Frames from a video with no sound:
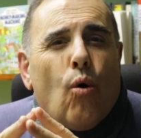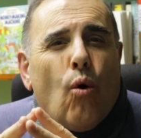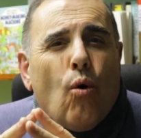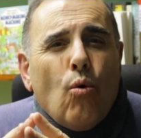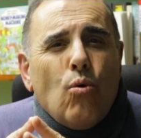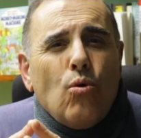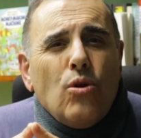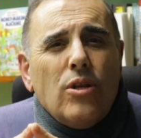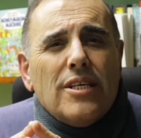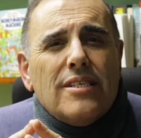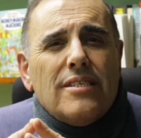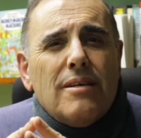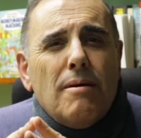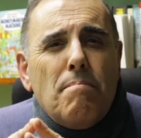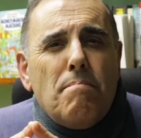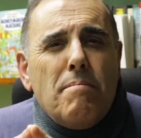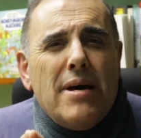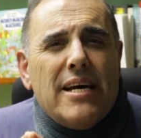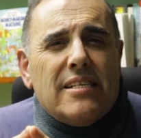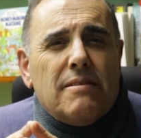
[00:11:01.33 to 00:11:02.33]
all this
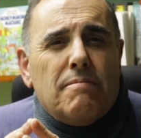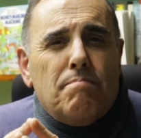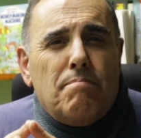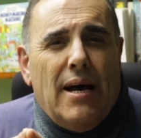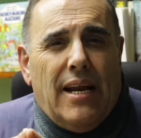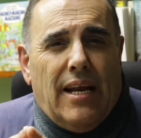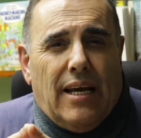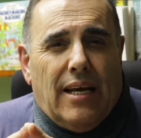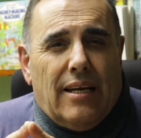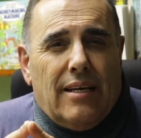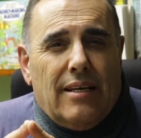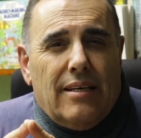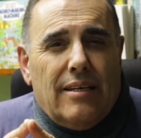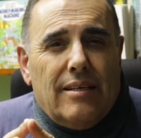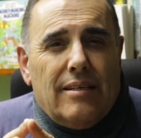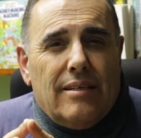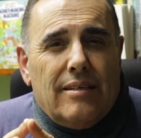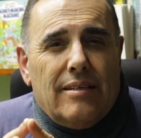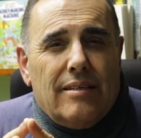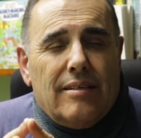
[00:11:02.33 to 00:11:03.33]
amassed money,
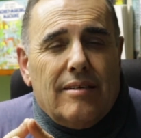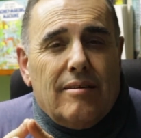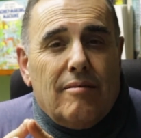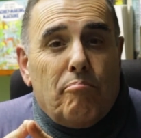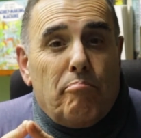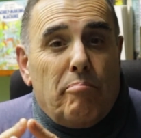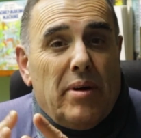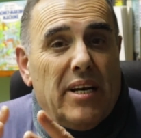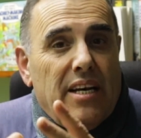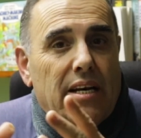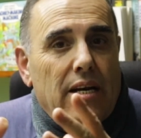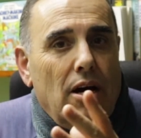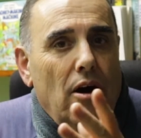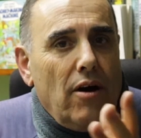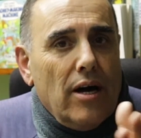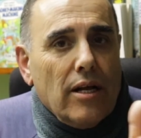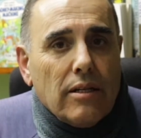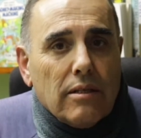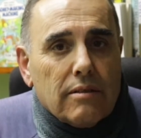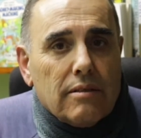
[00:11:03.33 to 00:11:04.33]
but no
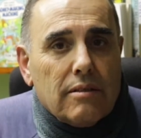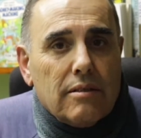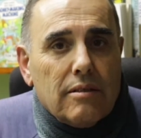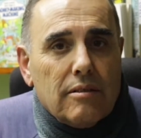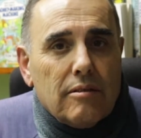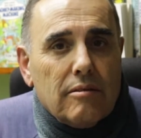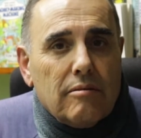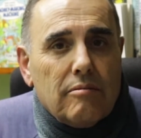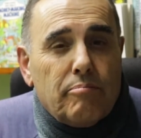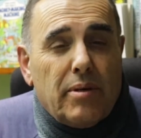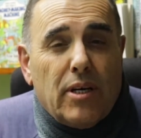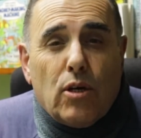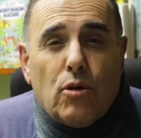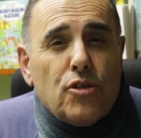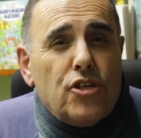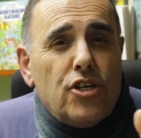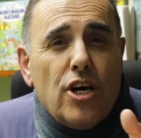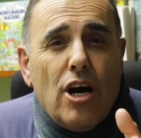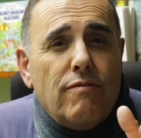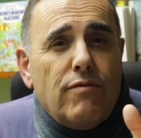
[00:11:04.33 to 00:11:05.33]
health,
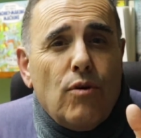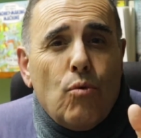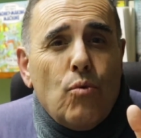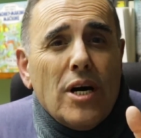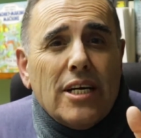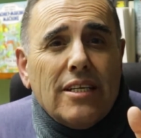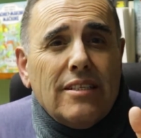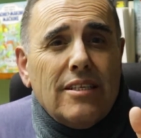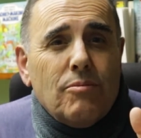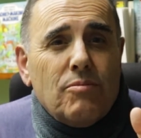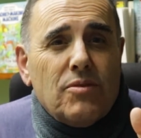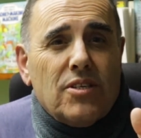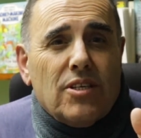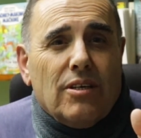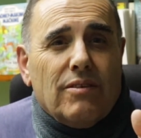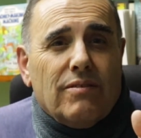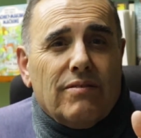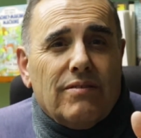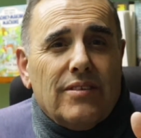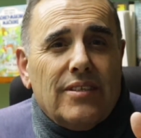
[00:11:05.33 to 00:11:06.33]
because he overworked himself
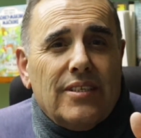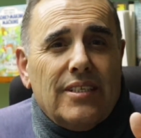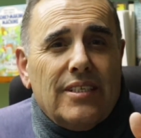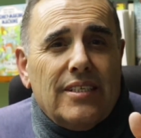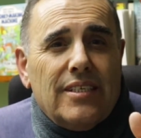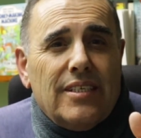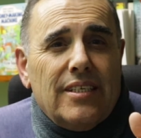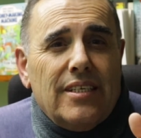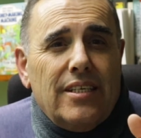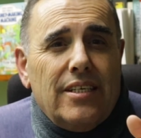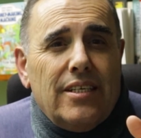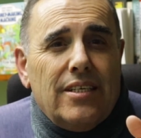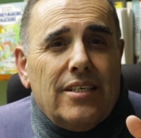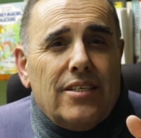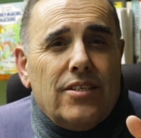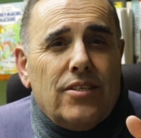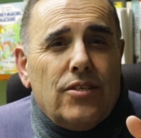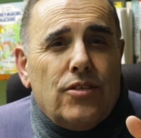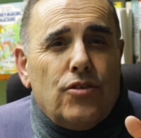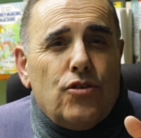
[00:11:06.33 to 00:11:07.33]

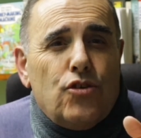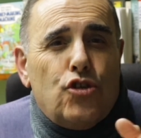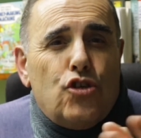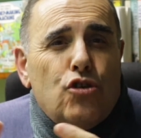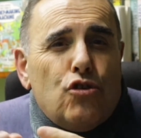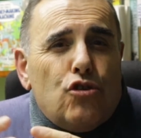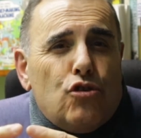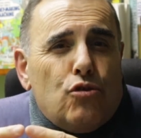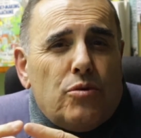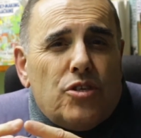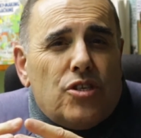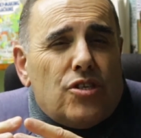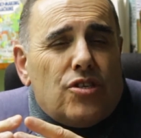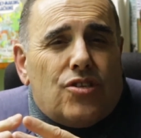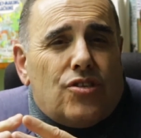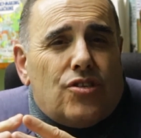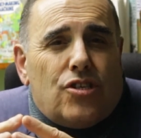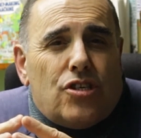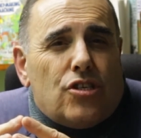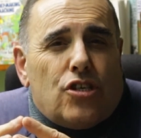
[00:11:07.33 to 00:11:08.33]
due to his
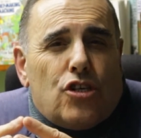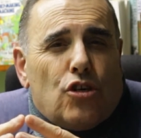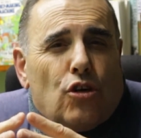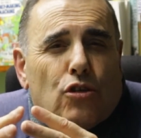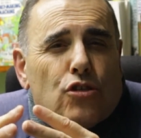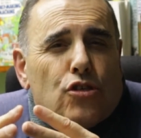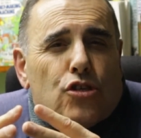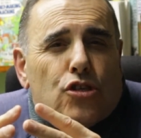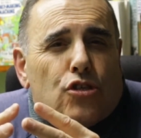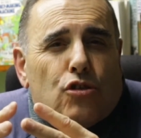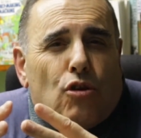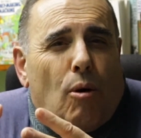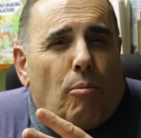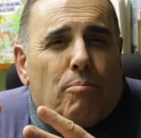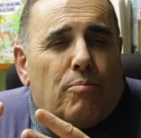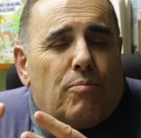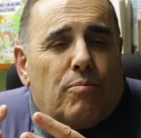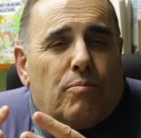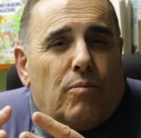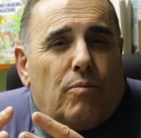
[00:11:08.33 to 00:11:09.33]
just non-stop
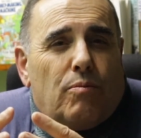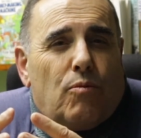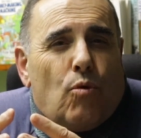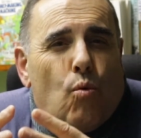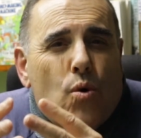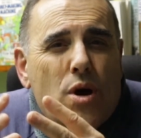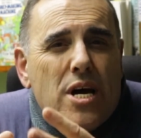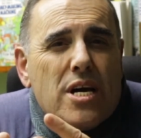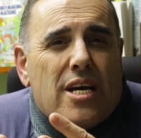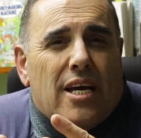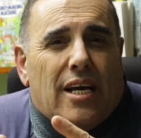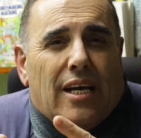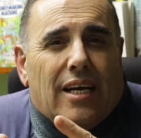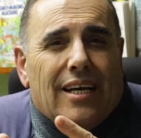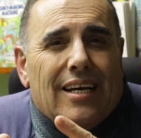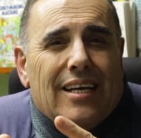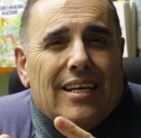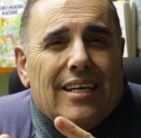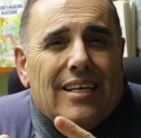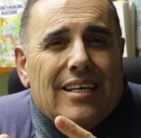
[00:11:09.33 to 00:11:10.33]
working
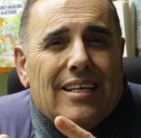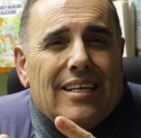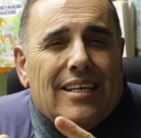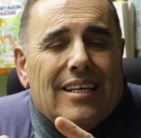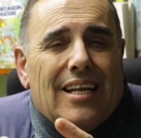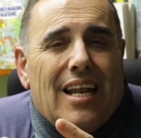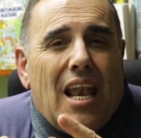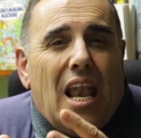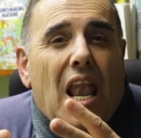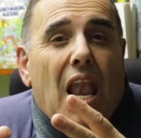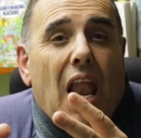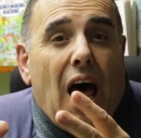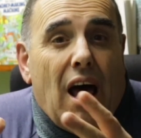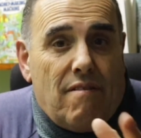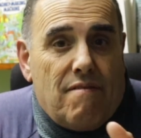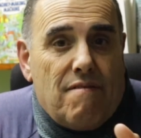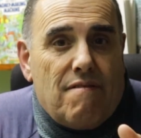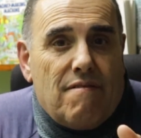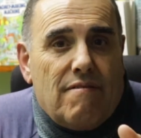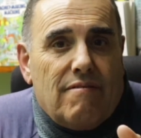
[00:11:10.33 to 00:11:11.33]

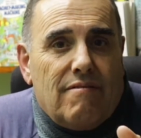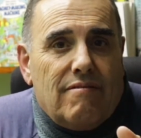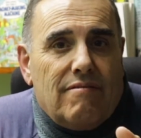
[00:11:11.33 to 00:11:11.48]
life.